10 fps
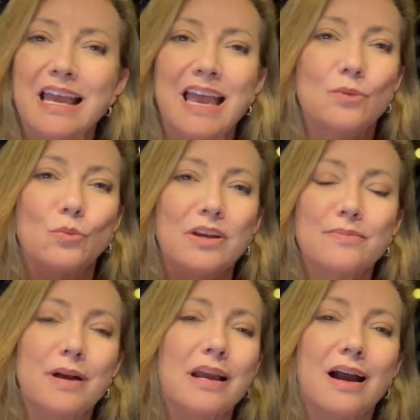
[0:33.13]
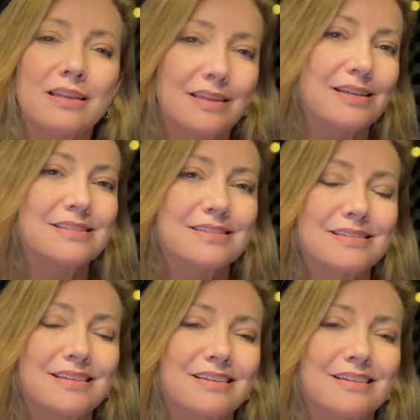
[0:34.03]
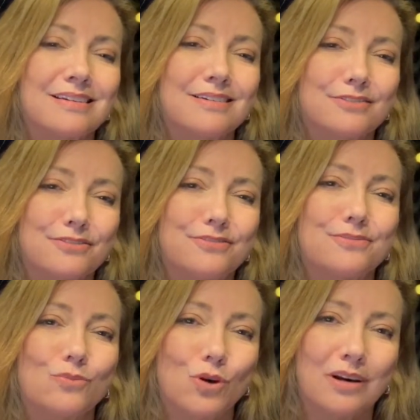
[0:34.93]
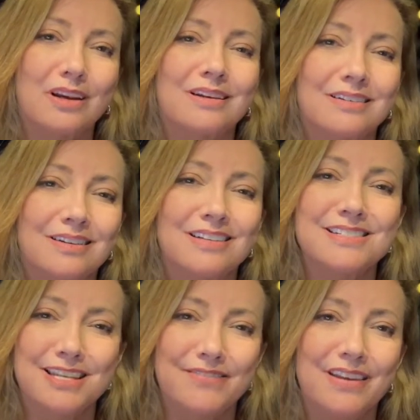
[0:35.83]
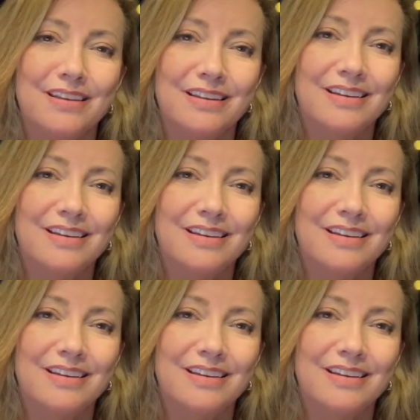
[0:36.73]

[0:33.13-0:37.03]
and one of my highlights uh, of work on TV.